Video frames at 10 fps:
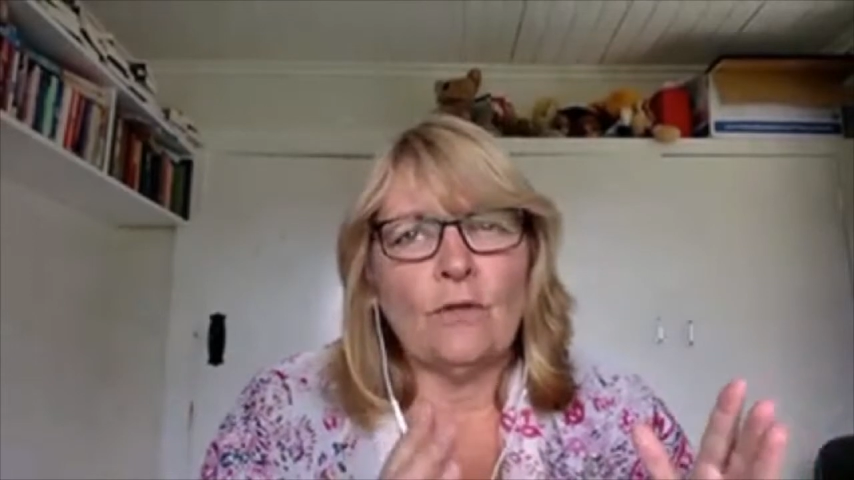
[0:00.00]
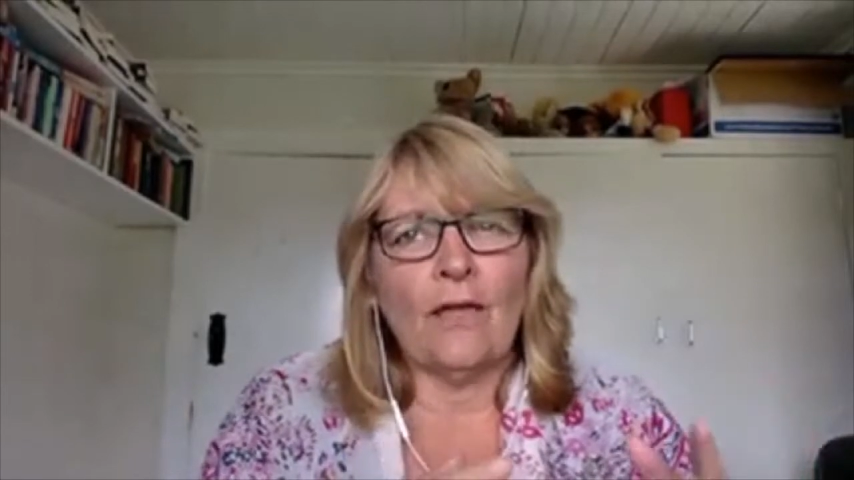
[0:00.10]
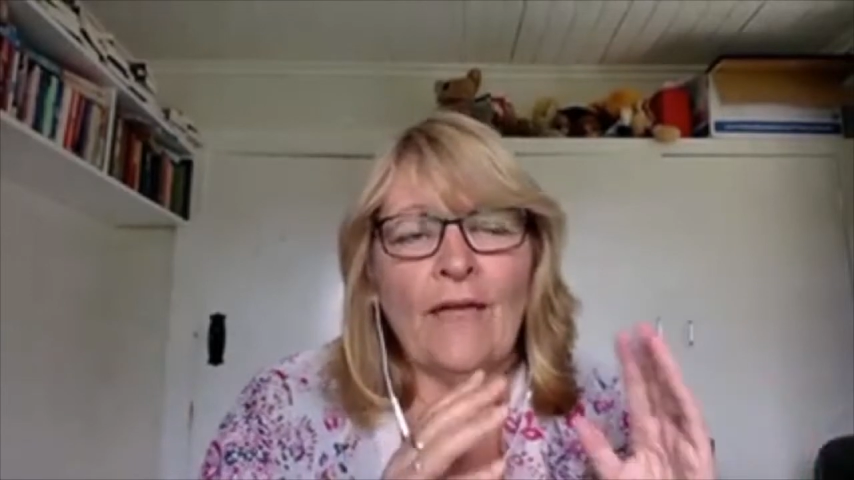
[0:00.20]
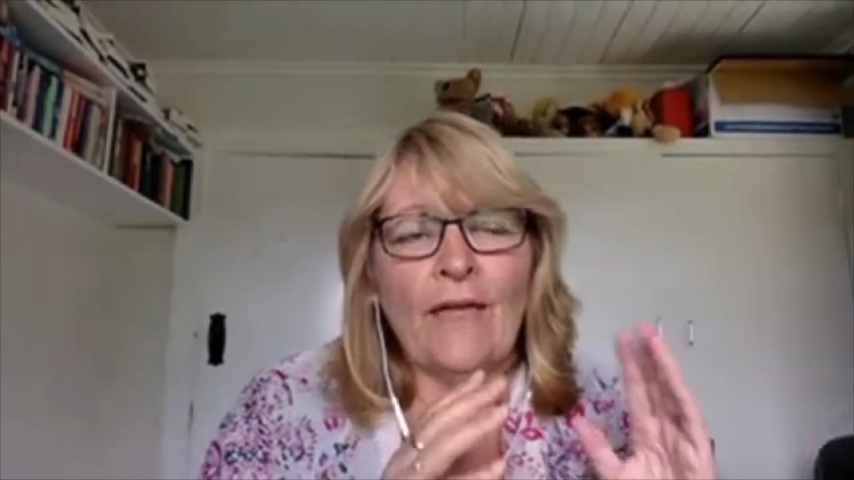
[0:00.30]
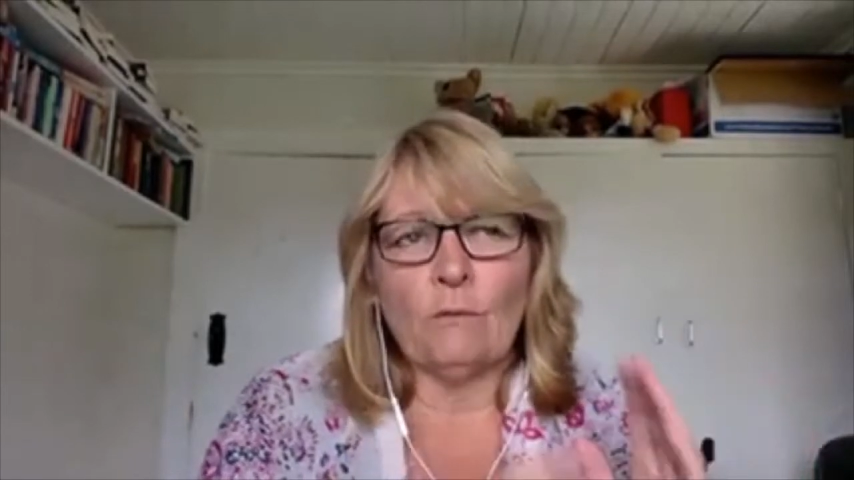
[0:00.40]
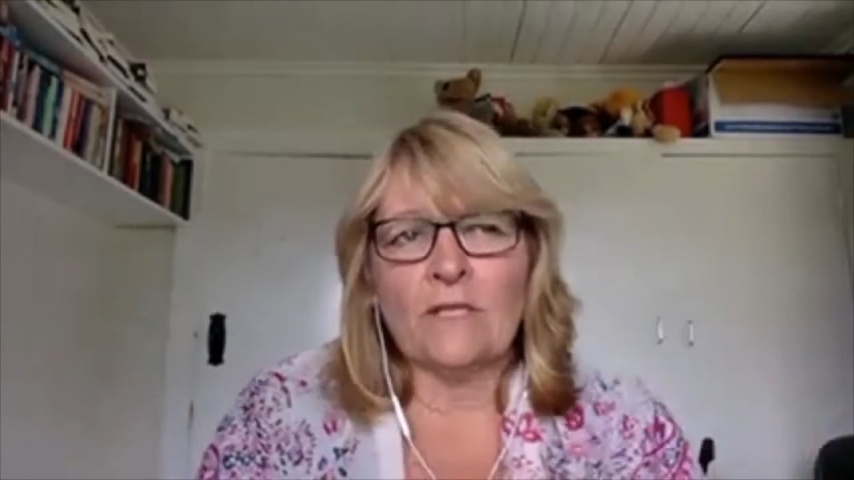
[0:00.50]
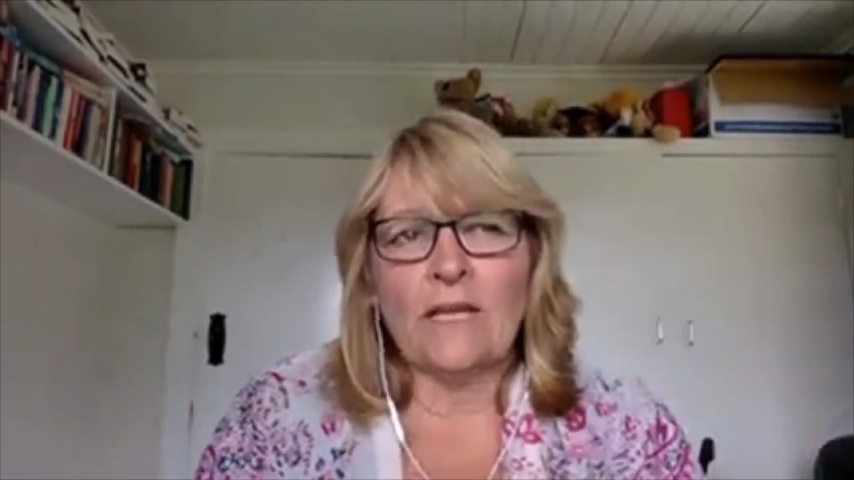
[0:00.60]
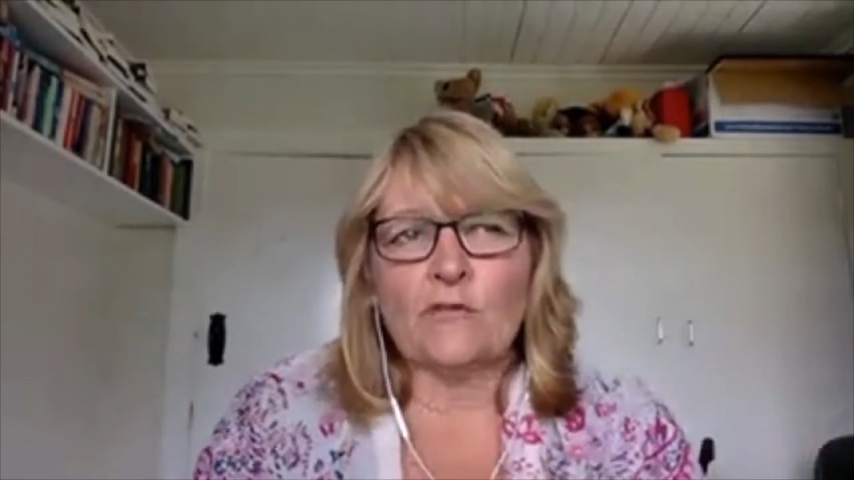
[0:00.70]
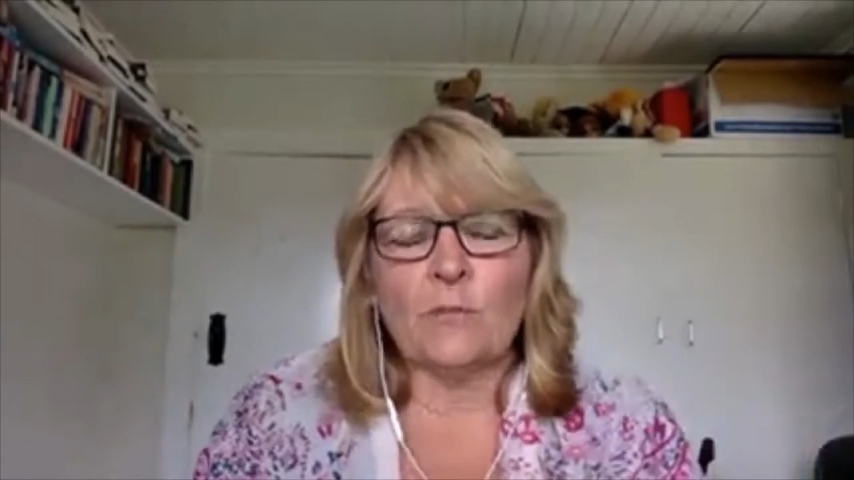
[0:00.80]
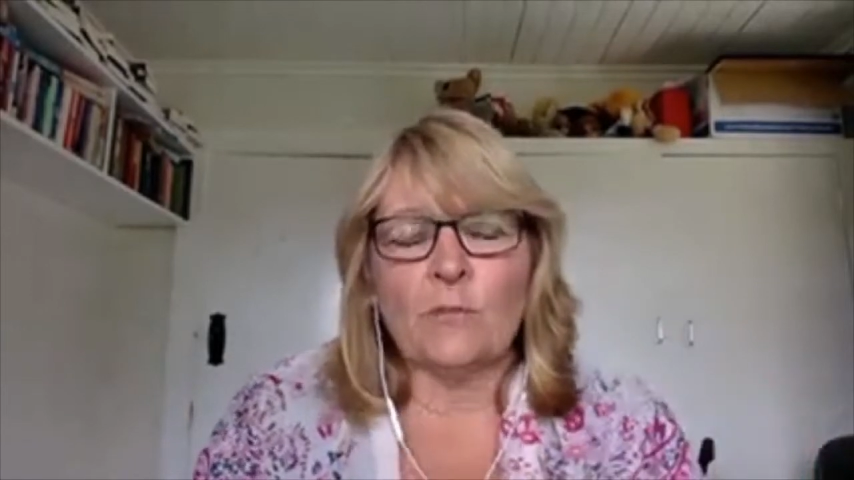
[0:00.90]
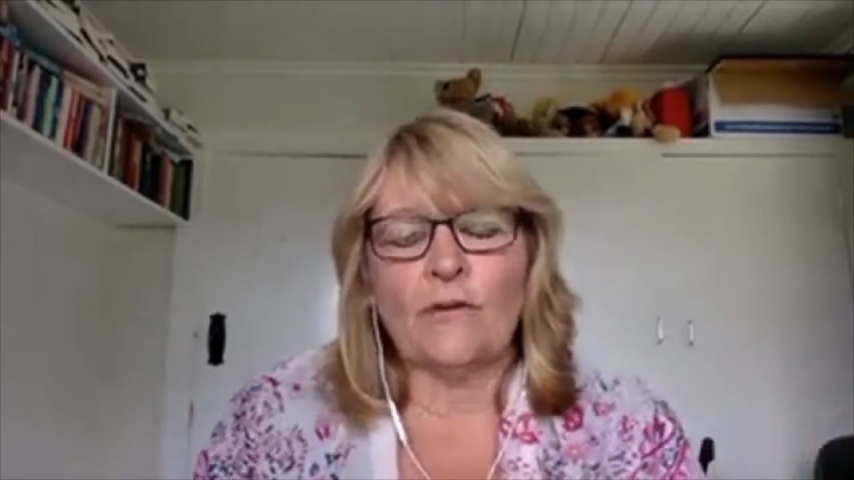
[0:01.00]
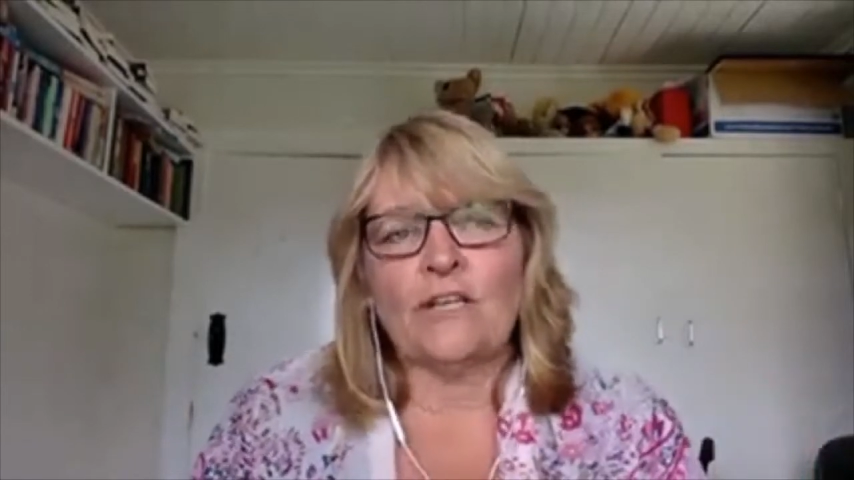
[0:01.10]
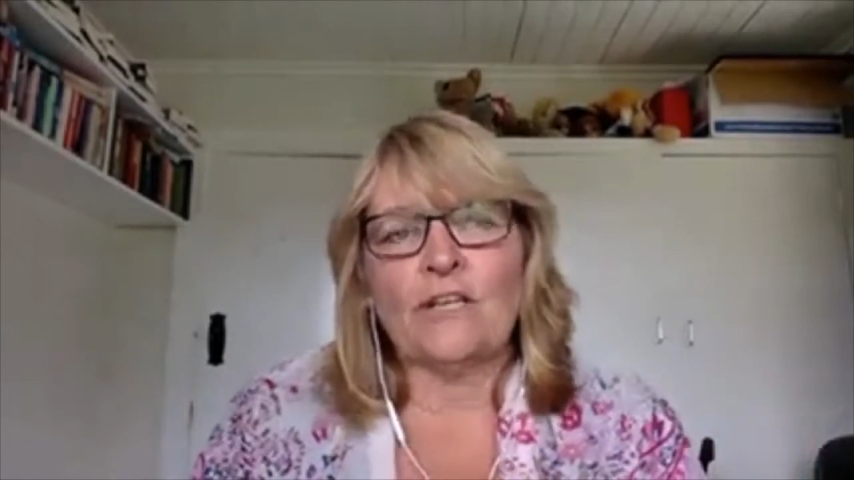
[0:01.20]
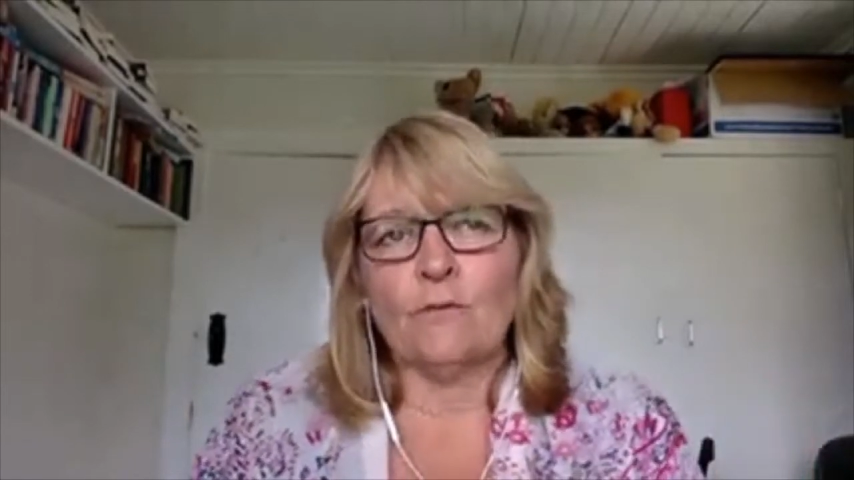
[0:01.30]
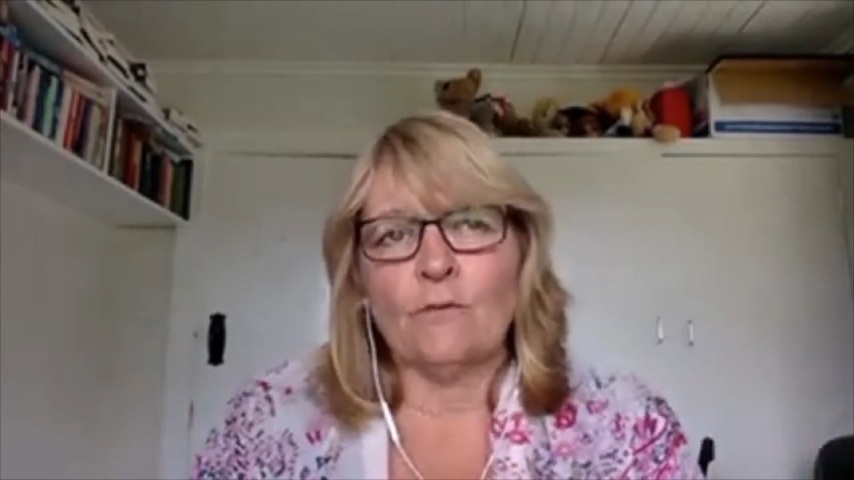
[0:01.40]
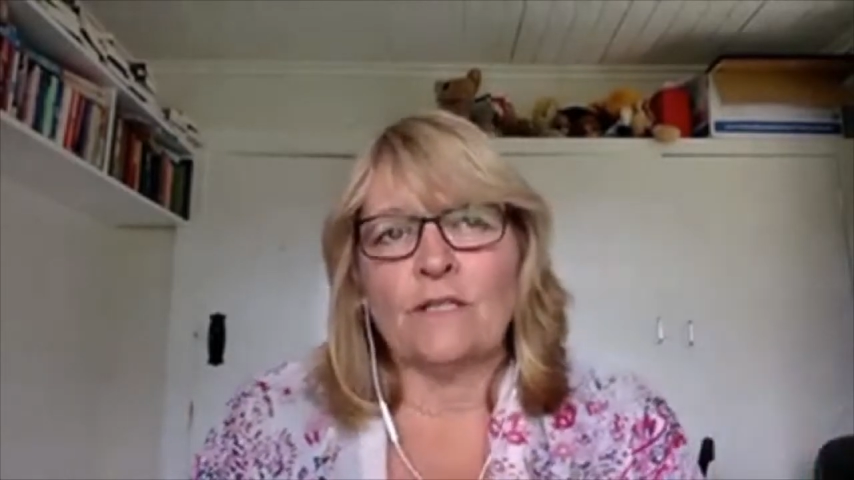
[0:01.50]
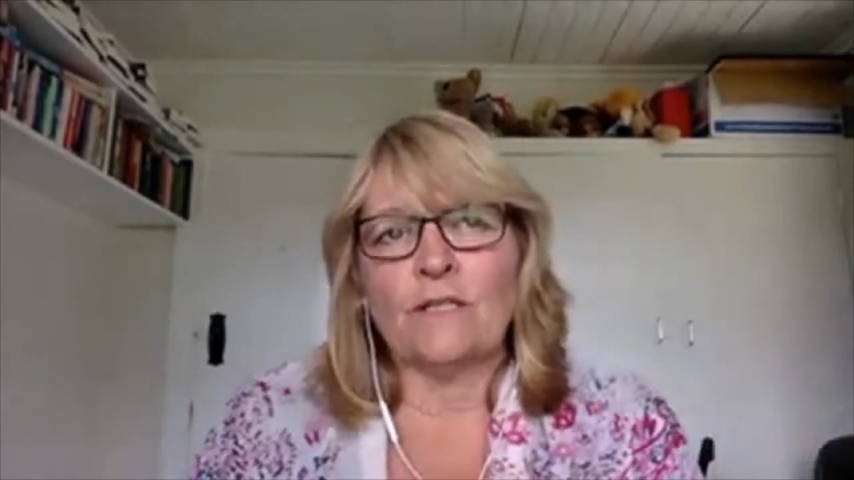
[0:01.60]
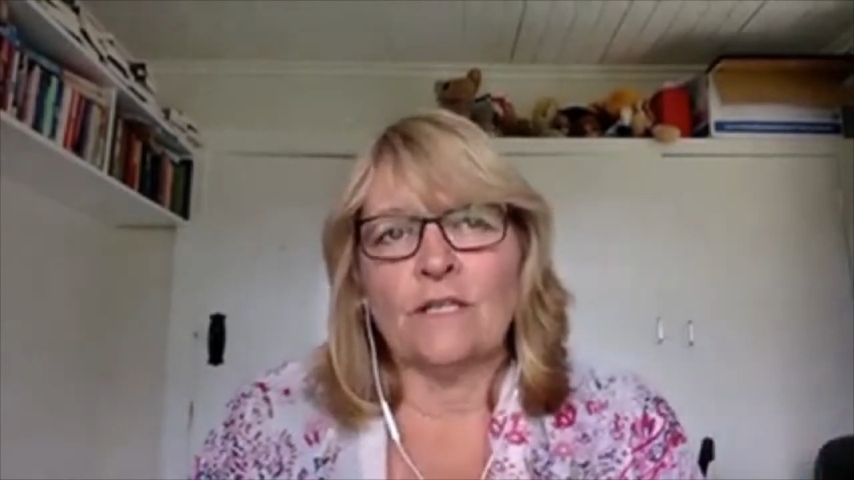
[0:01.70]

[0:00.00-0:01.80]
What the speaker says: that was a natural progression for us